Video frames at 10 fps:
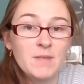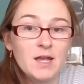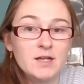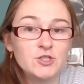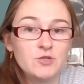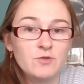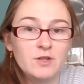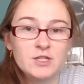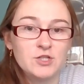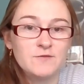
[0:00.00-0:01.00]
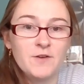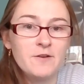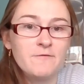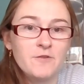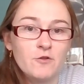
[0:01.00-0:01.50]
And she's really just
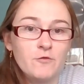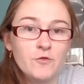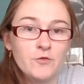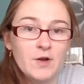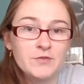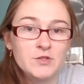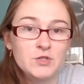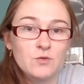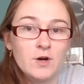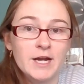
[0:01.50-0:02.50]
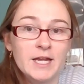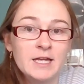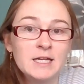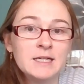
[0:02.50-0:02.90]
very fearful throughout the story.